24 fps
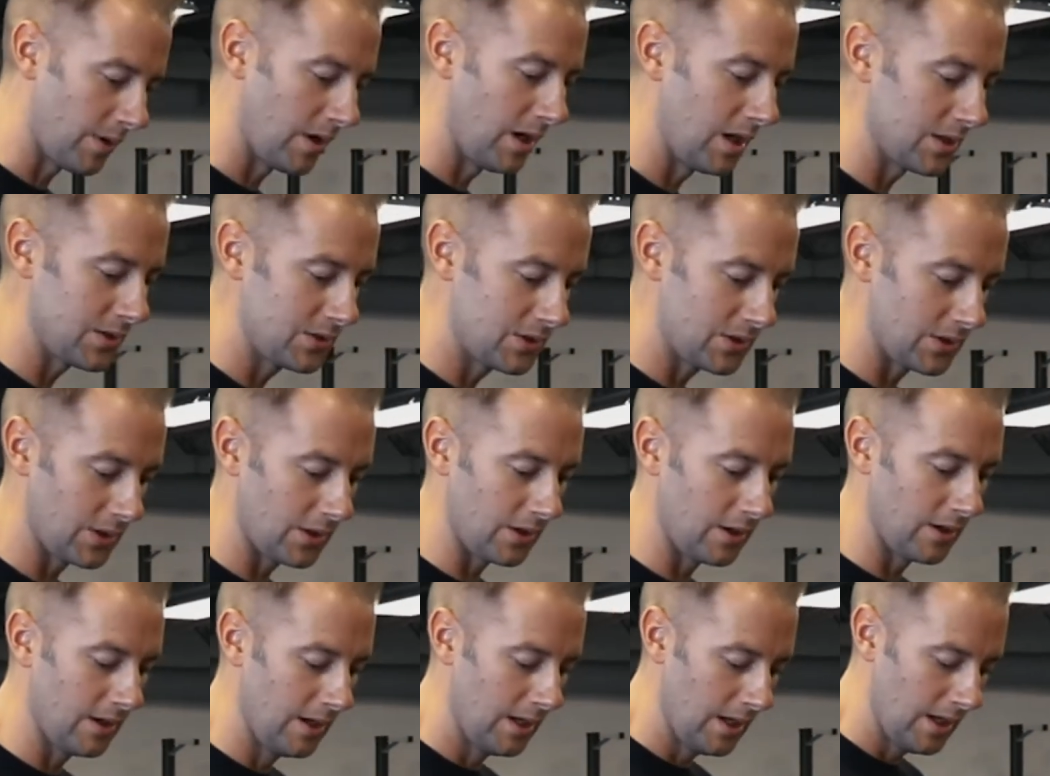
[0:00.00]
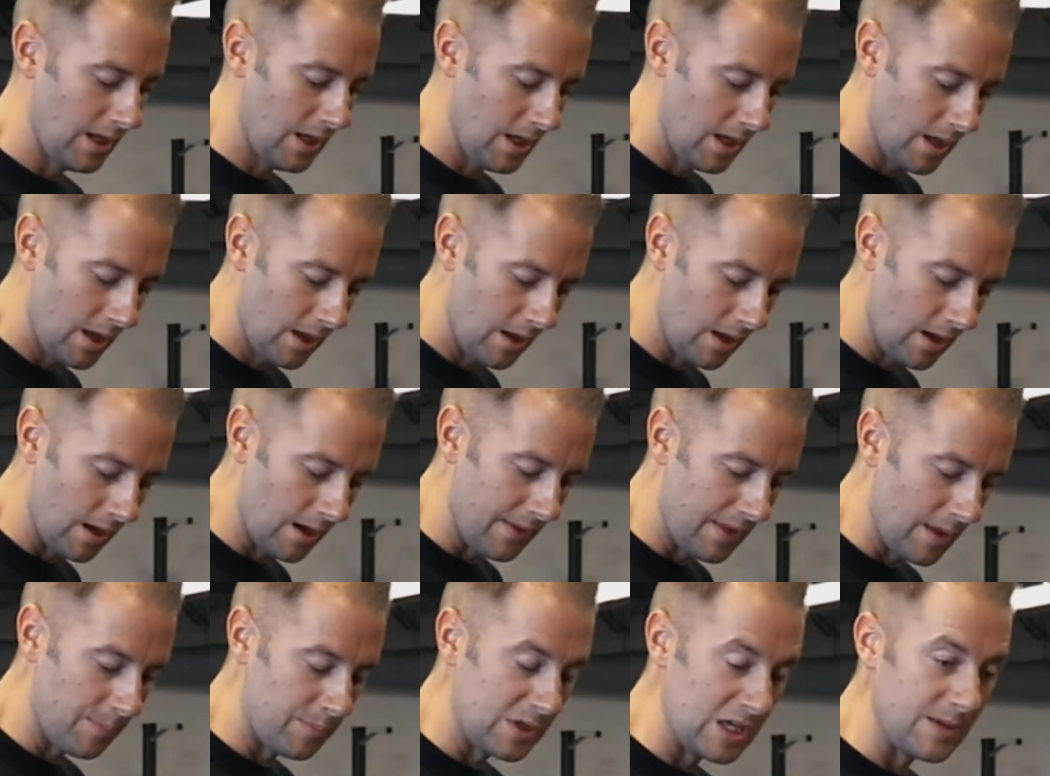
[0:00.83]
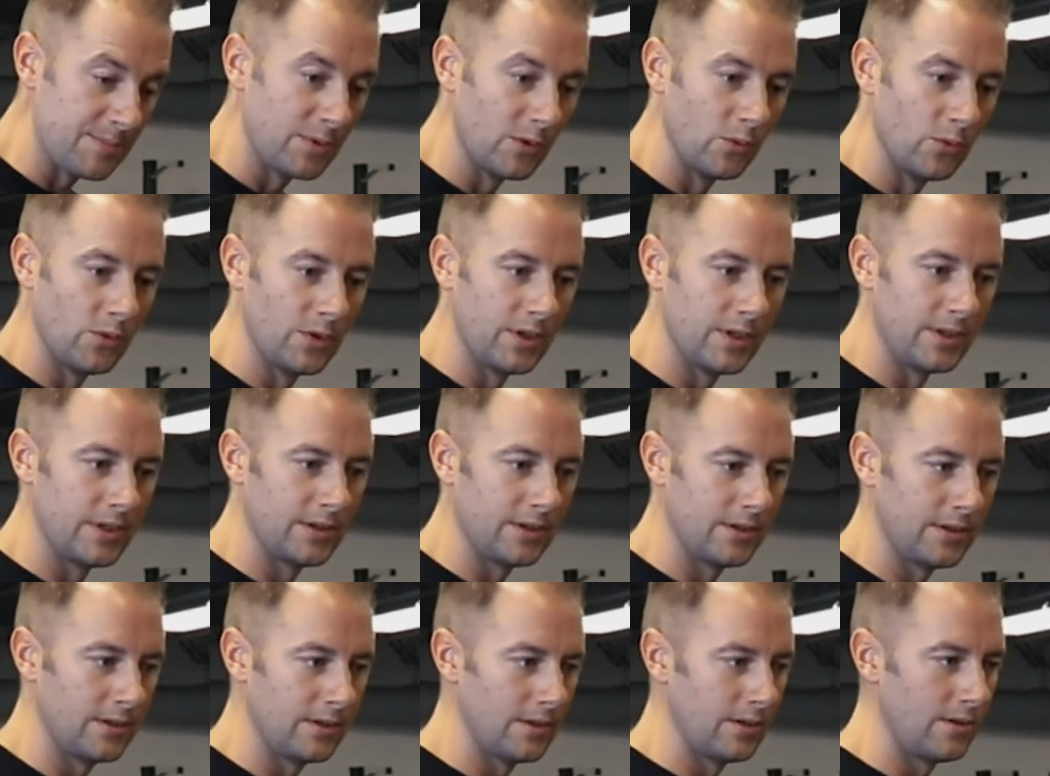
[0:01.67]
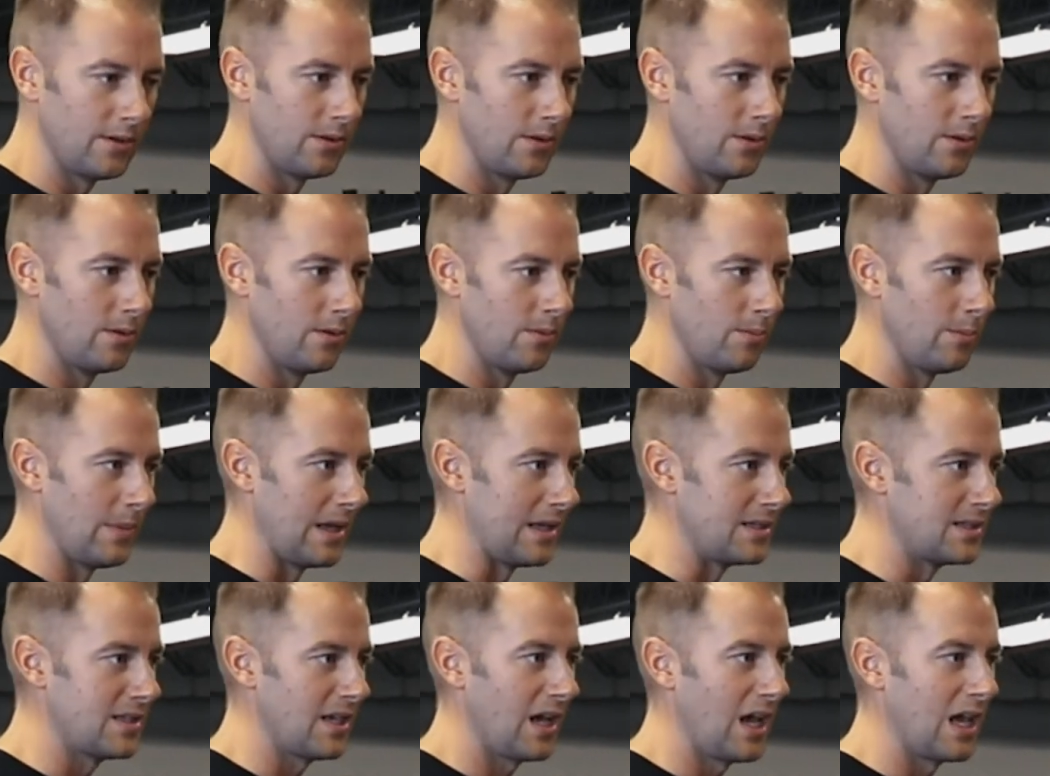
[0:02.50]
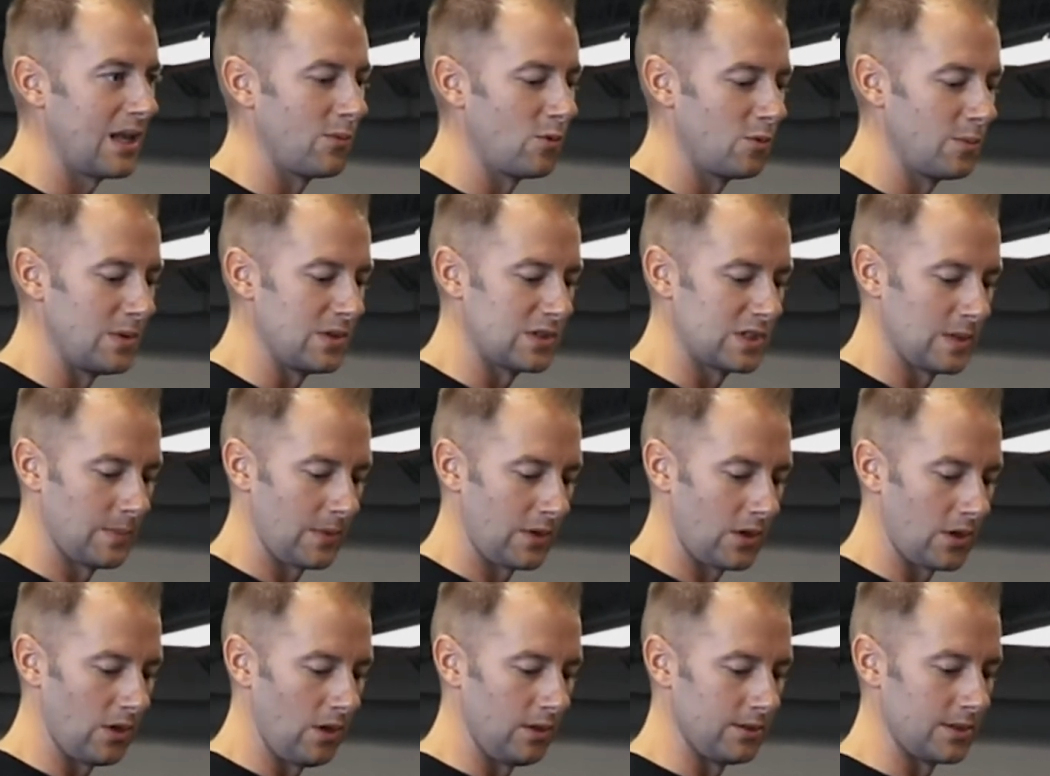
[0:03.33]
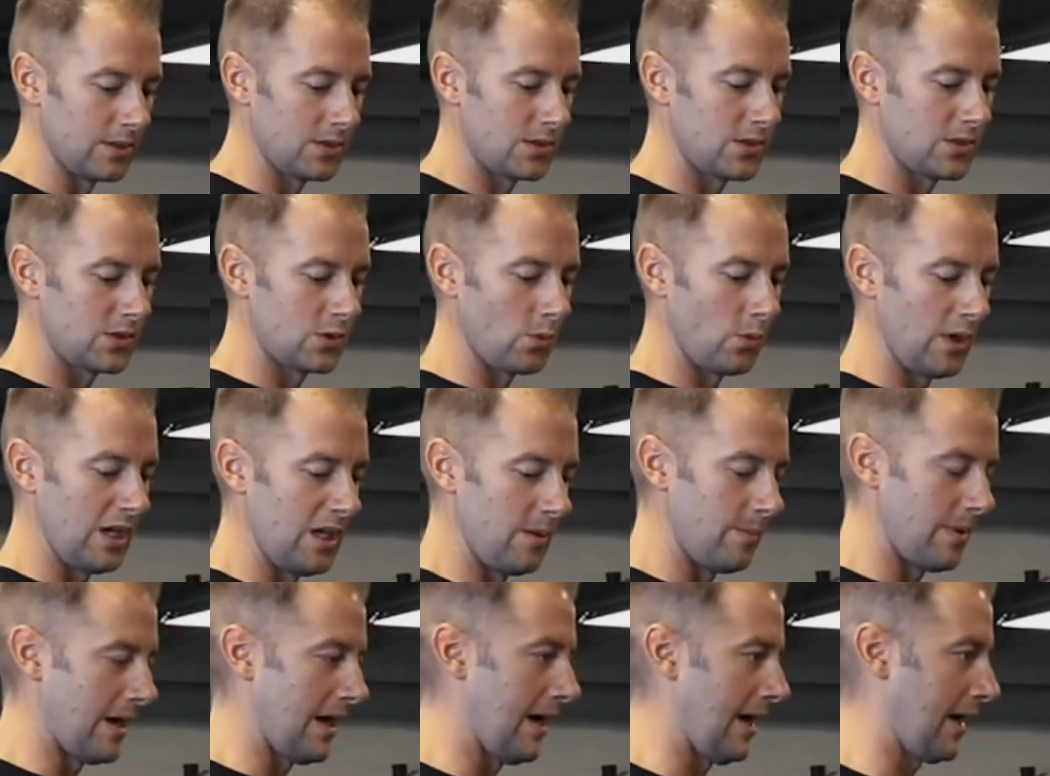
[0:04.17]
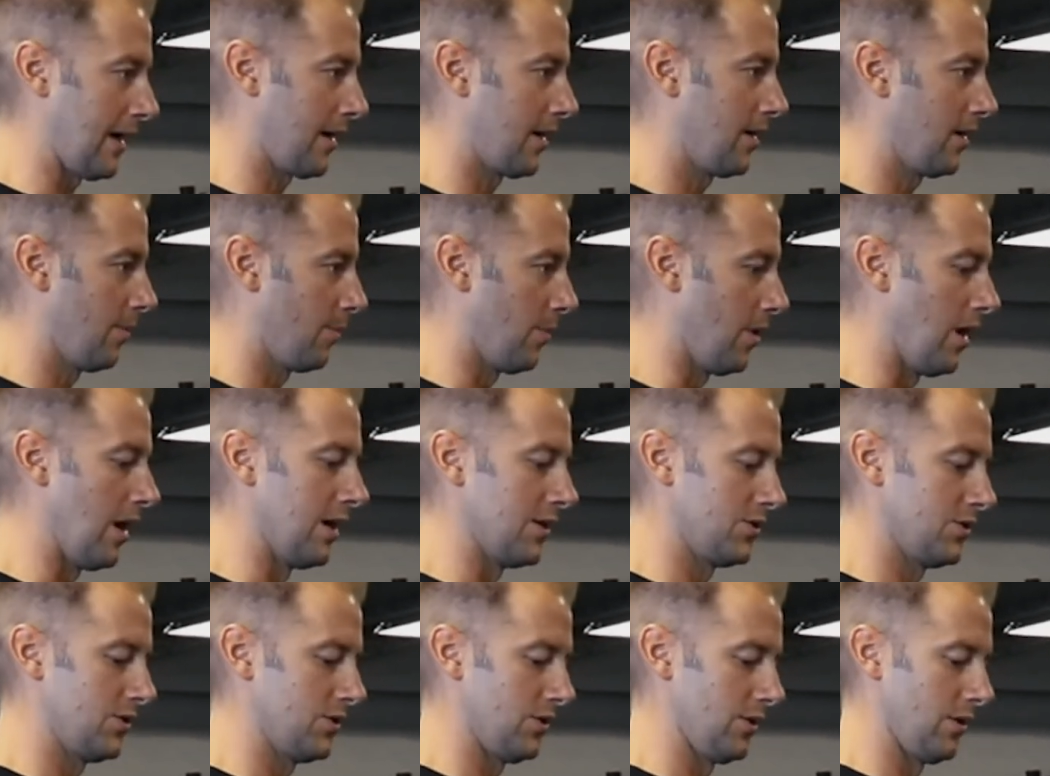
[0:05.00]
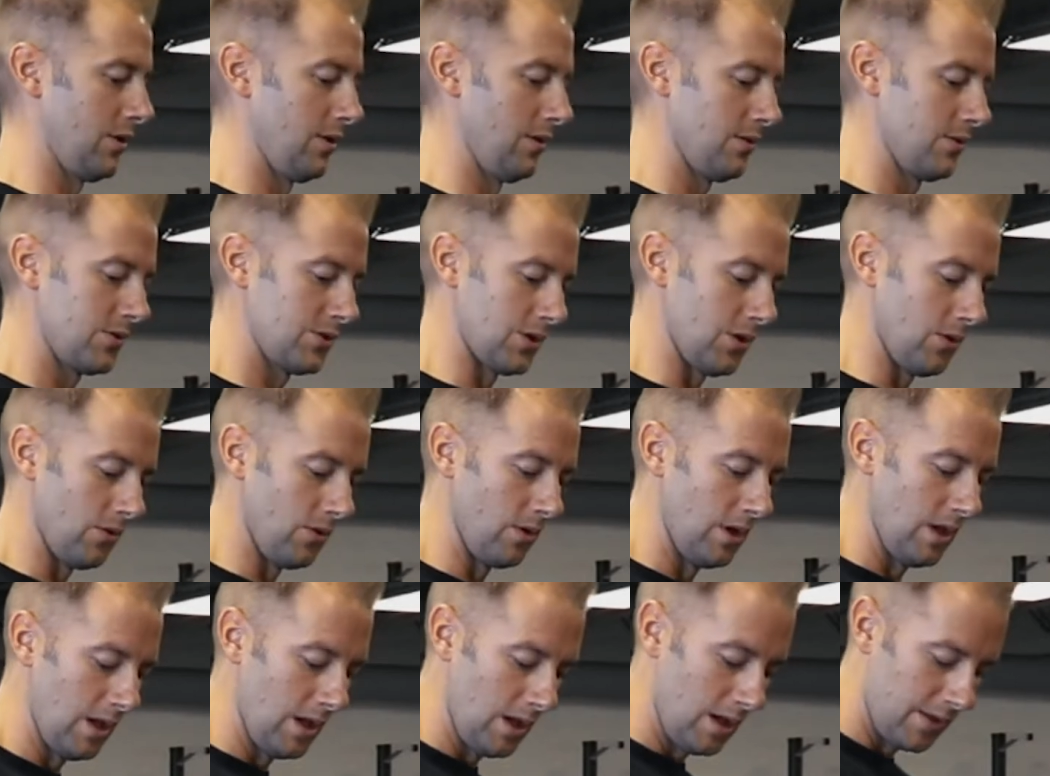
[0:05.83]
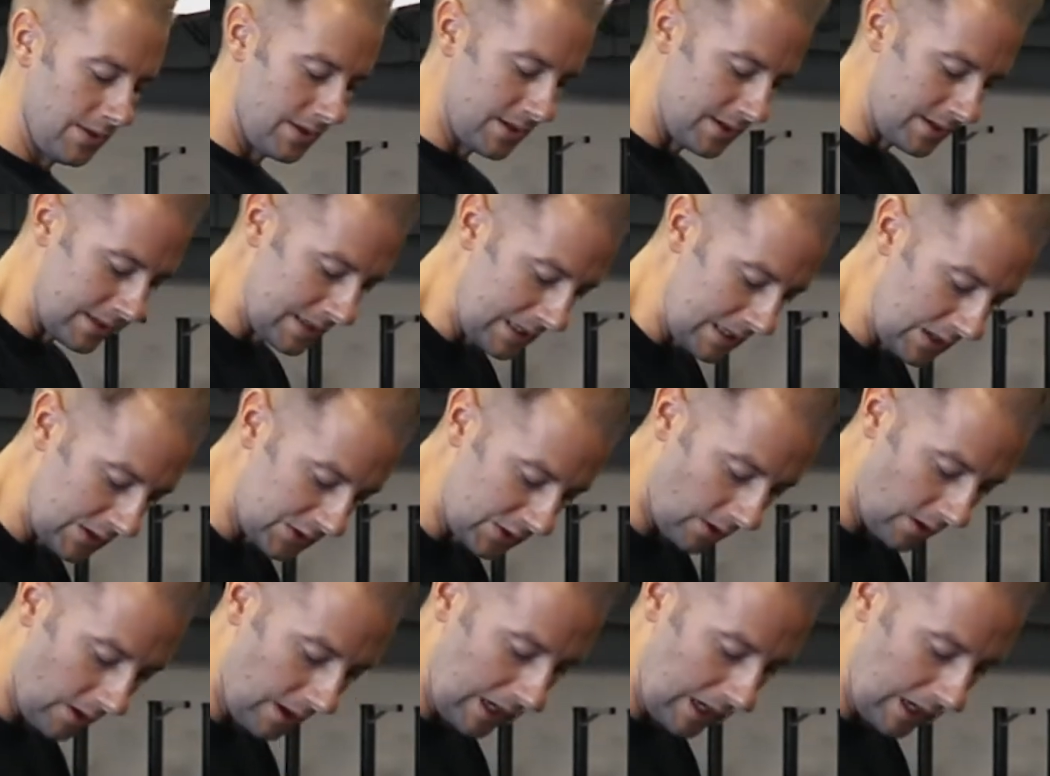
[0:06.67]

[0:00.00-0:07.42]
posture that people would maintain would be something called a sway back posture. So the knees are